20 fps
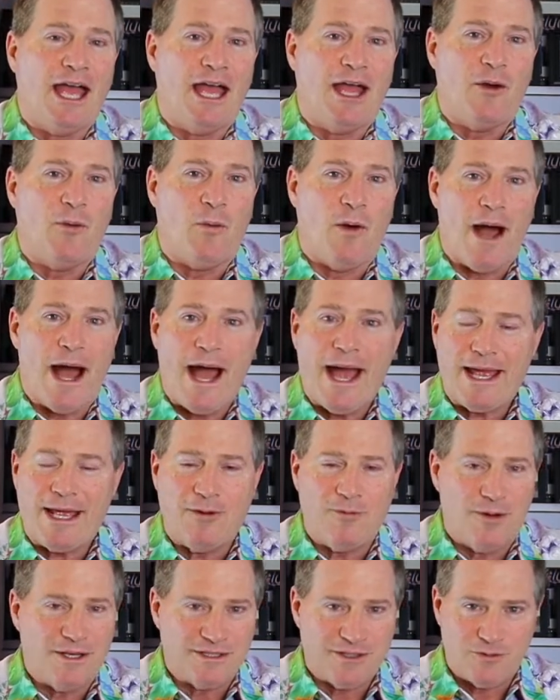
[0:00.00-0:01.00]
Why
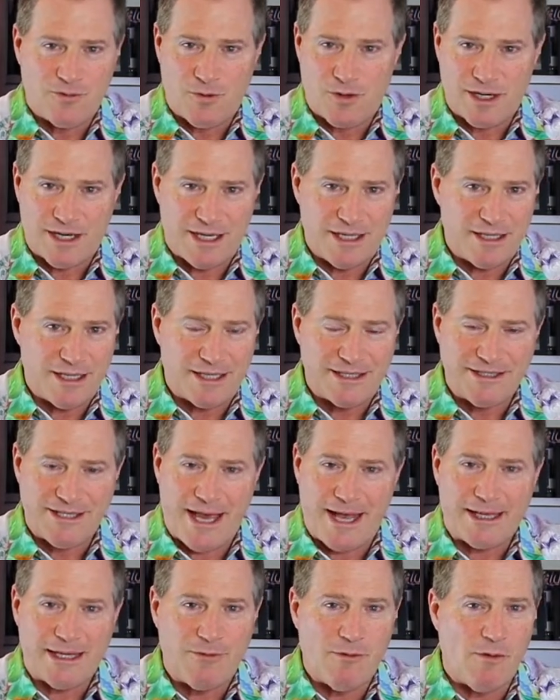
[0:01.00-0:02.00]
it wasn't working,
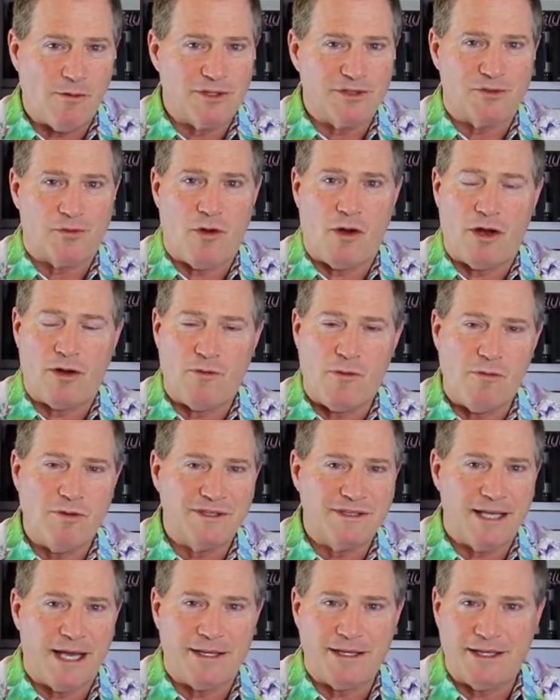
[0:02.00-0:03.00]
exactly what was wrong, what
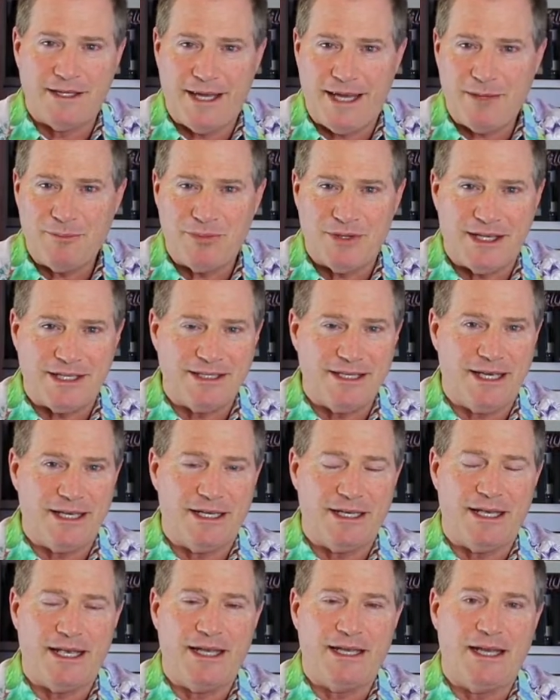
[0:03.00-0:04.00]
was on the nameplate
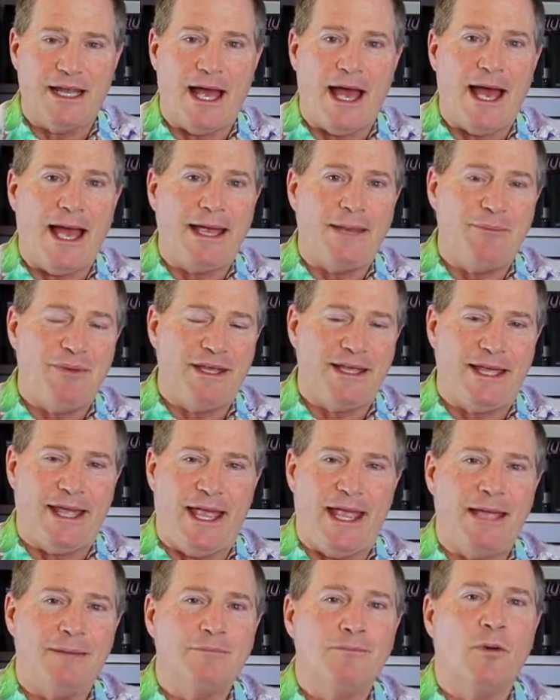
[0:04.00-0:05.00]
data, and I
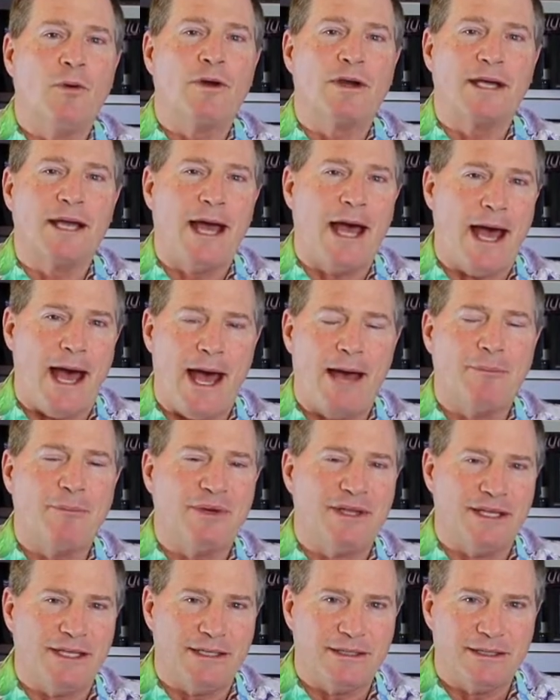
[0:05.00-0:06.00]
became more
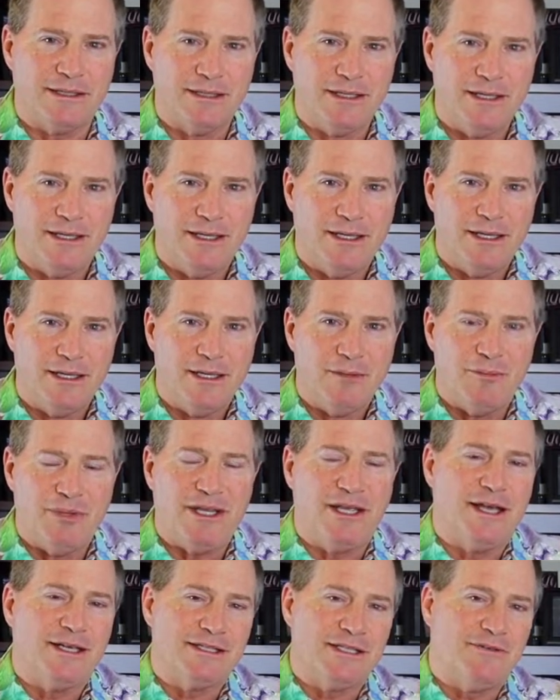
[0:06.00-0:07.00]
competent
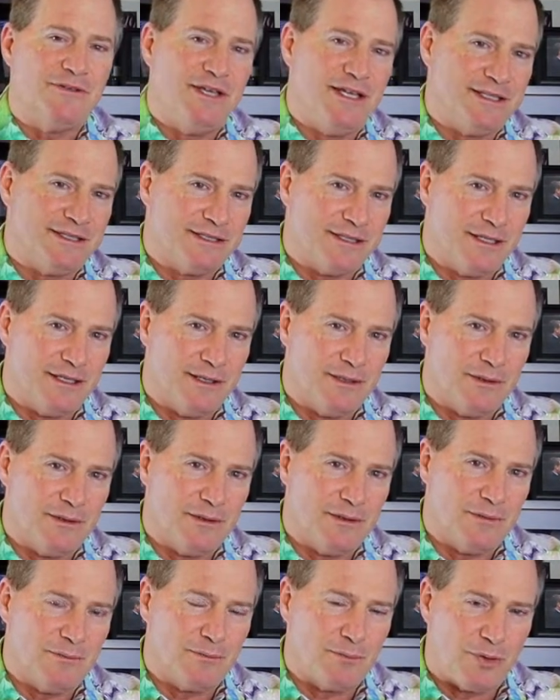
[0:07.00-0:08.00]
because of his
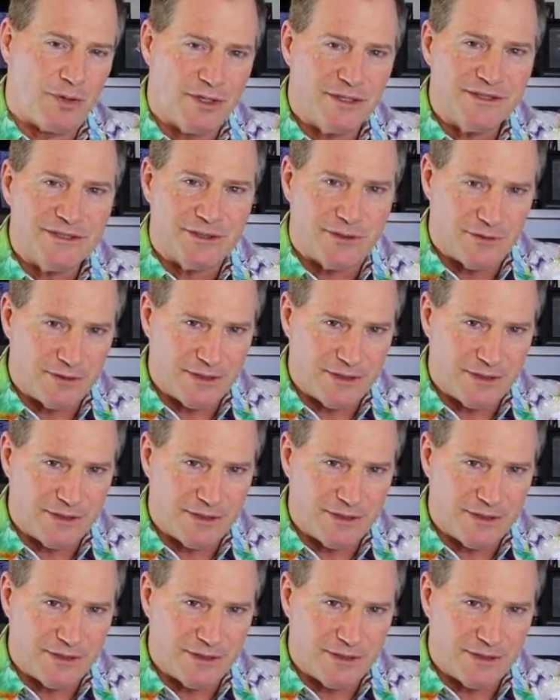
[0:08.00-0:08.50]
personal